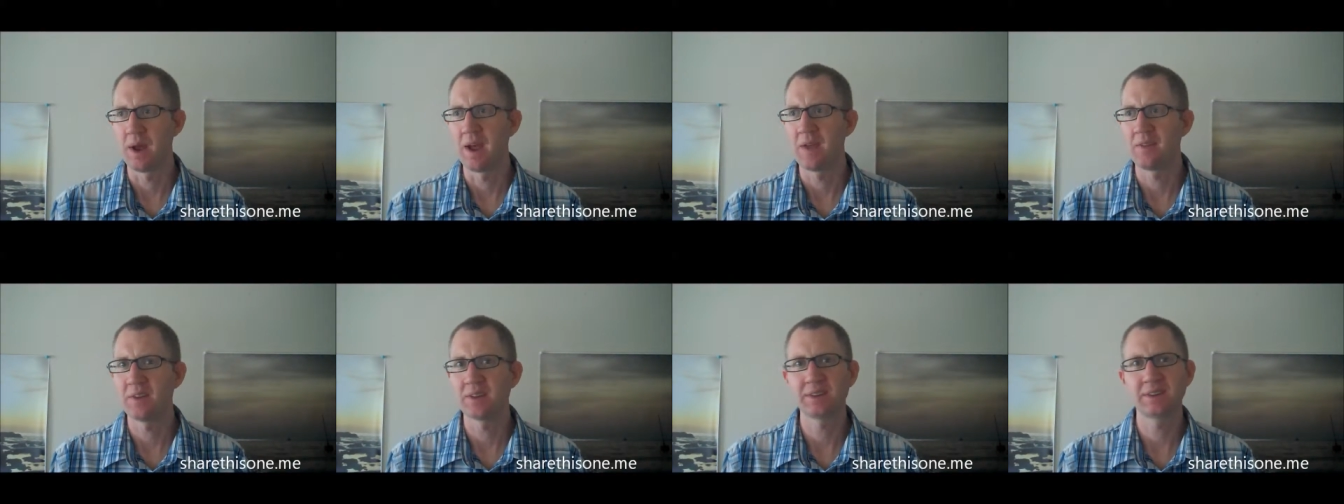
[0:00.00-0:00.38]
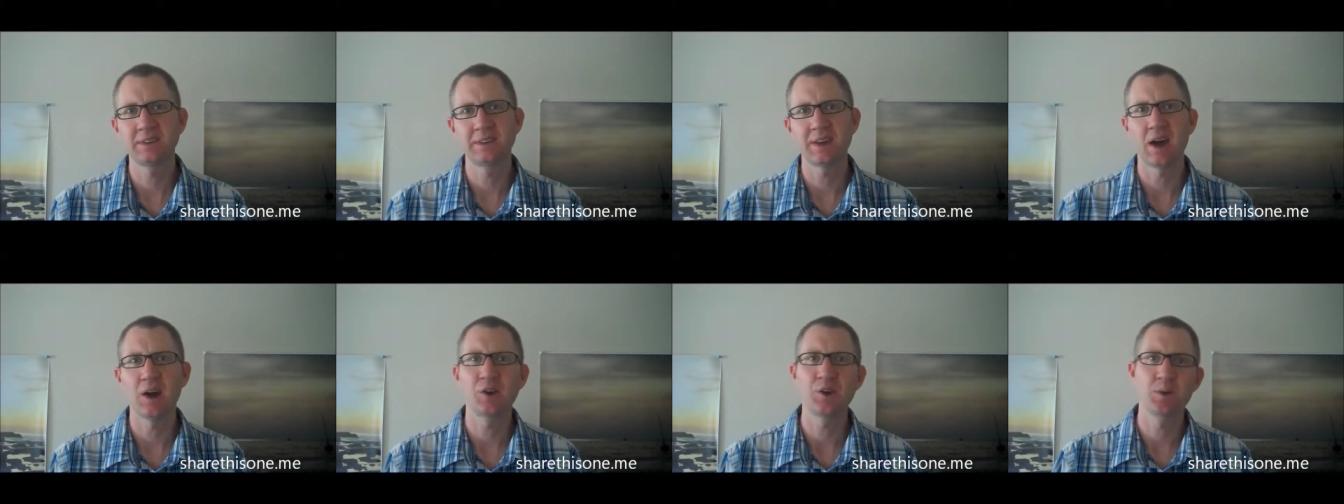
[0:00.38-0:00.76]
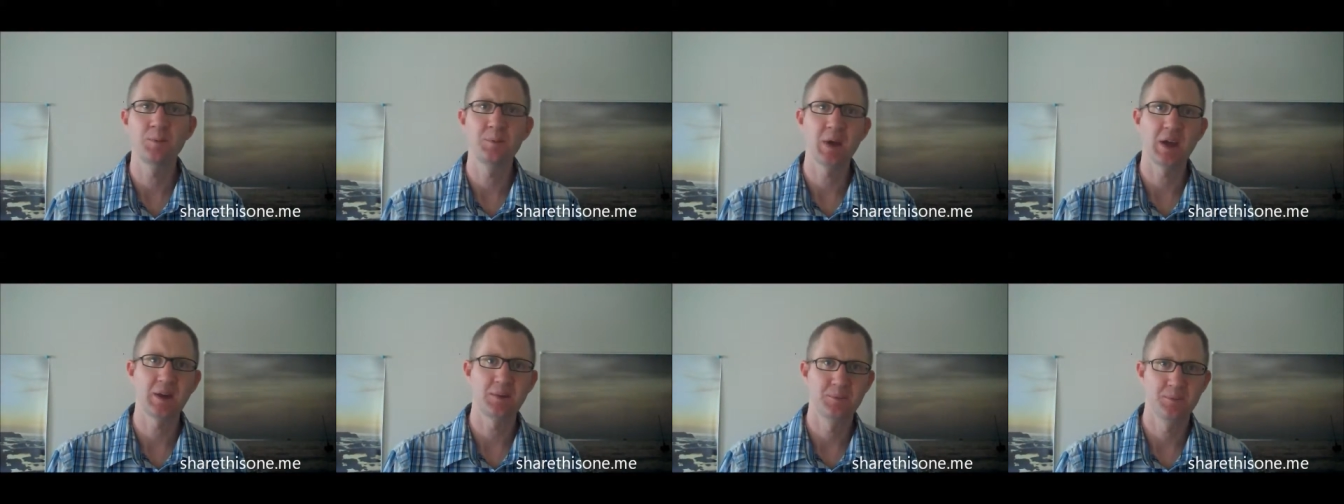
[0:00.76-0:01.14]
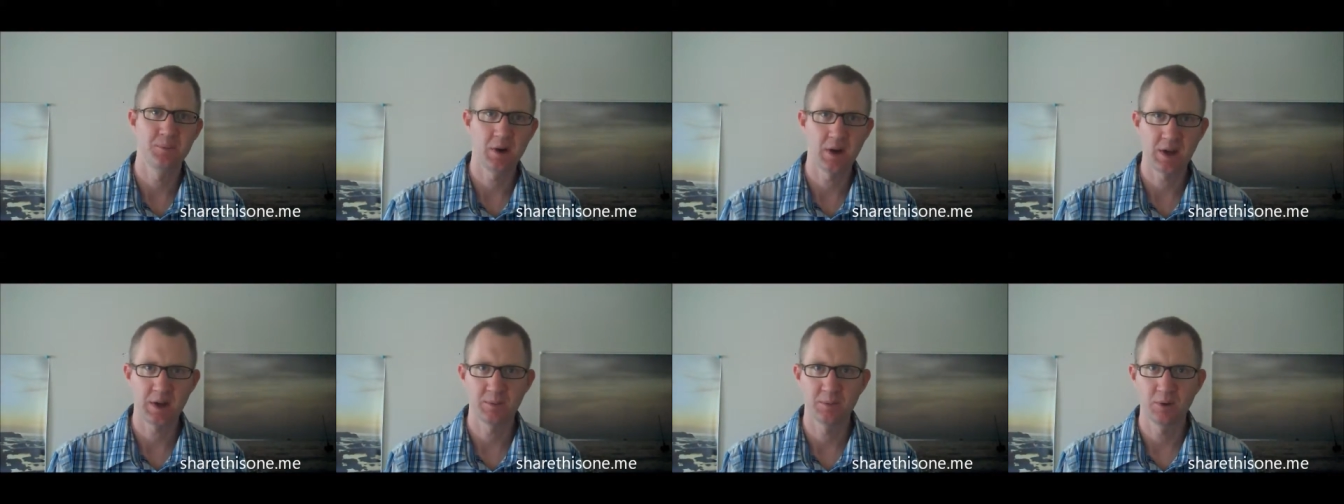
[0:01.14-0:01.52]
And this is how you make
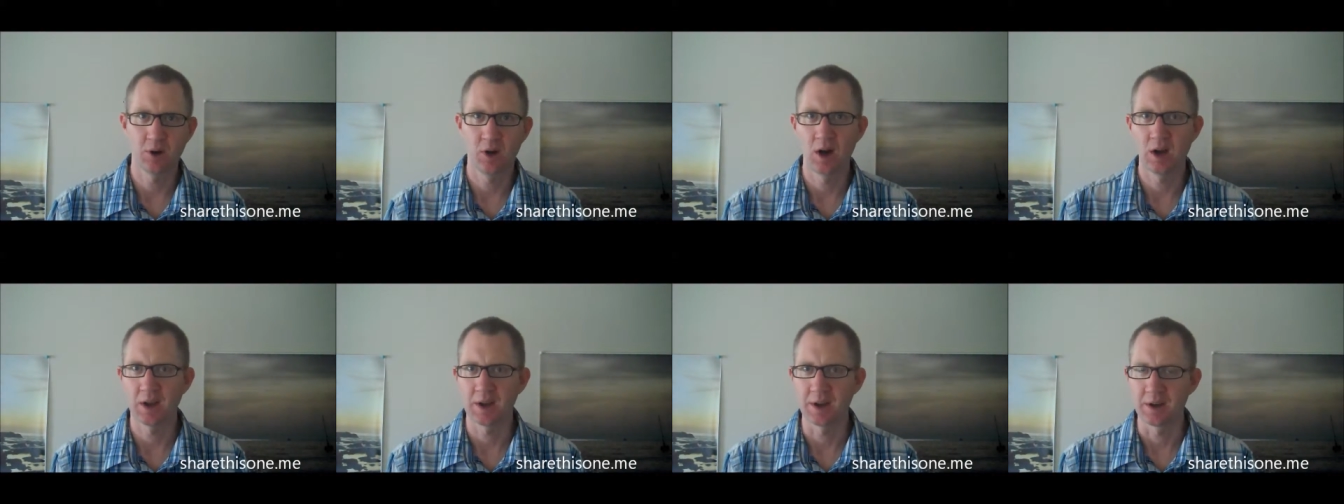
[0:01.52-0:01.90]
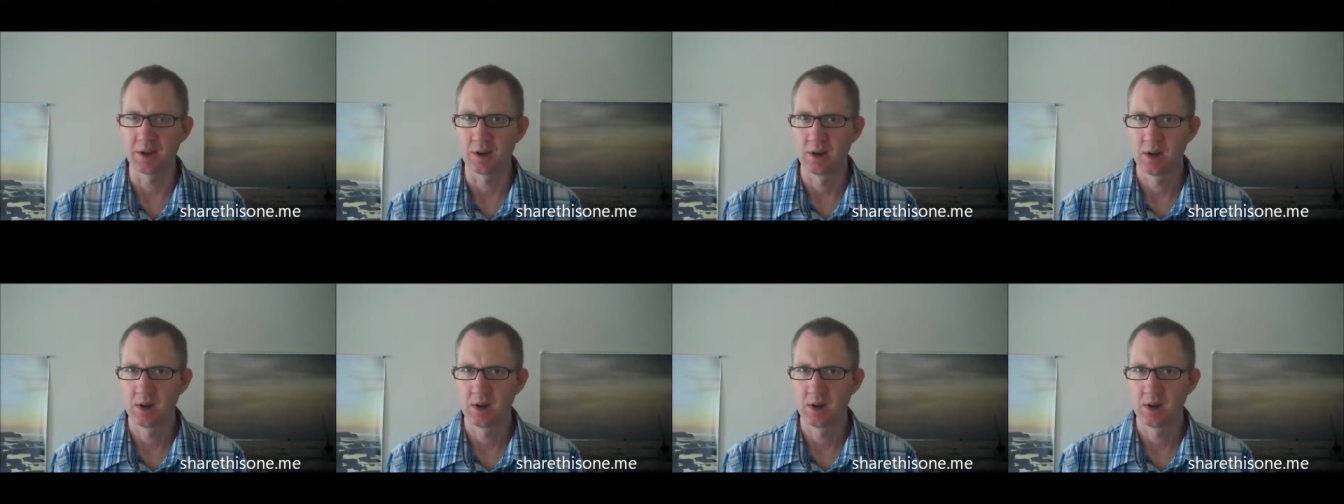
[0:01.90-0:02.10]
money blogging.